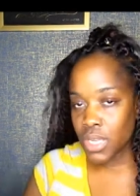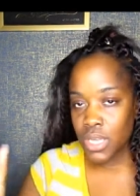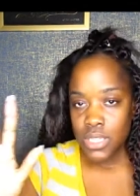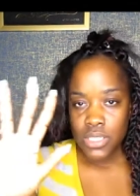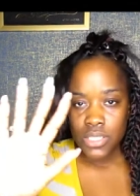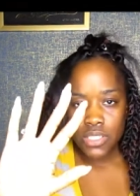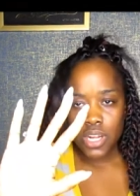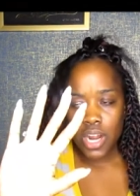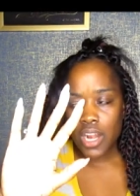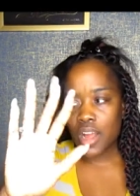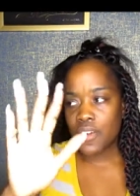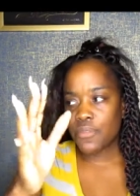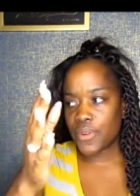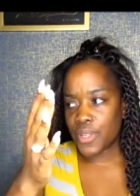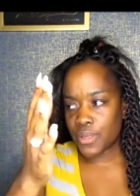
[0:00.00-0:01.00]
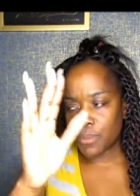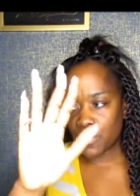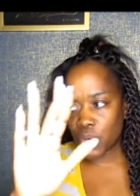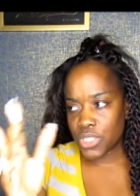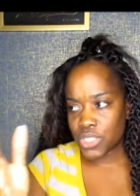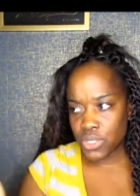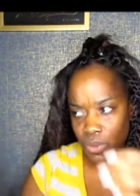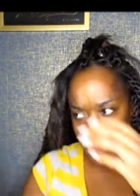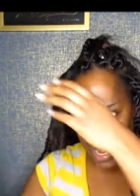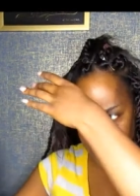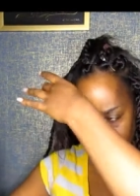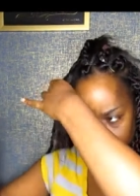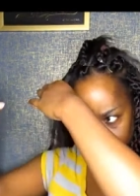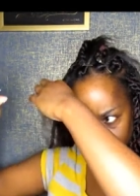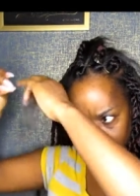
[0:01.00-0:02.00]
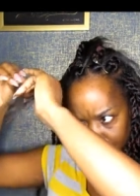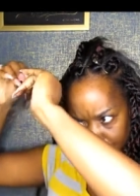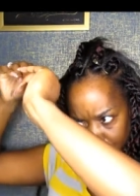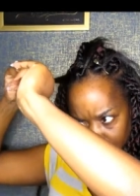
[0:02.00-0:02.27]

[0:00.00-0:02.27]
start off with moisturizer.